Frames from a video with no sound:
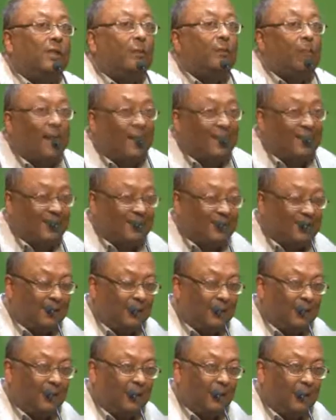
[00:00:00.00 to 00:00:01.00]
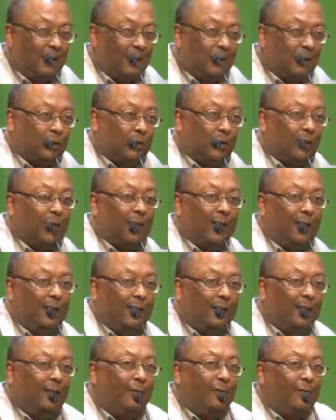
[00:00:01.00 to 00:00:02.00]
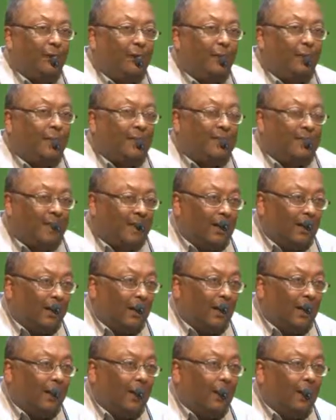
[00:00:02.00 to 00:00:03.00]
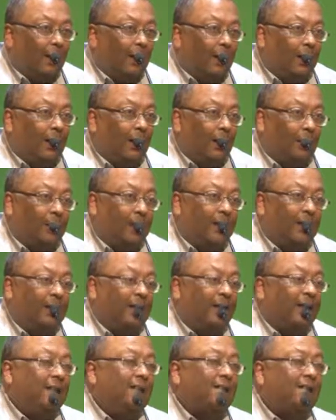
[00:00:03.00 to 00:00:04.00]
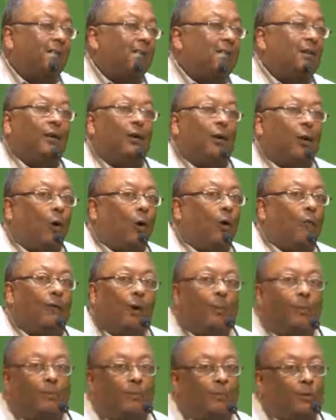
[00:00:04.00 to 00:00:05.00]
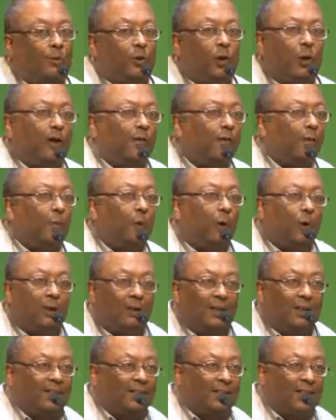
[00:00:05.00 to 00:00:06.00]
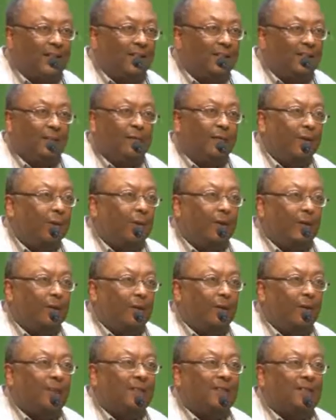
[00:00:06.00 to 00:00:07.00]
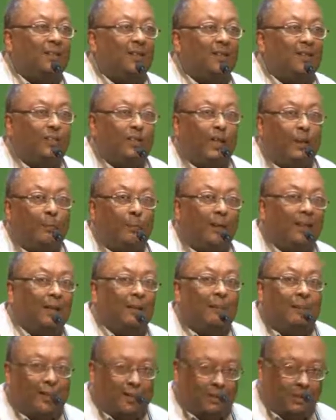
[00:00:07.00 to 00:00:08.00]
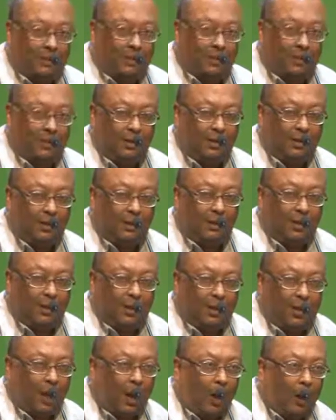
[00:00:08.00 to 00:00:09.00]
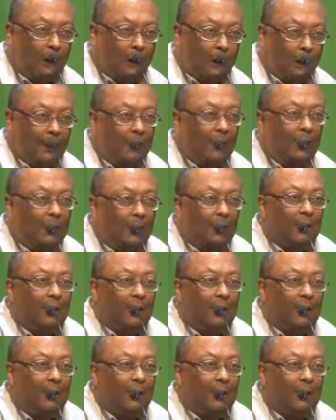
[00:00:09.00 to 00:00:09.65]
the price. So the need from a single unit is, or from drawing from all the sides, everybody wants a cheap and the best. However,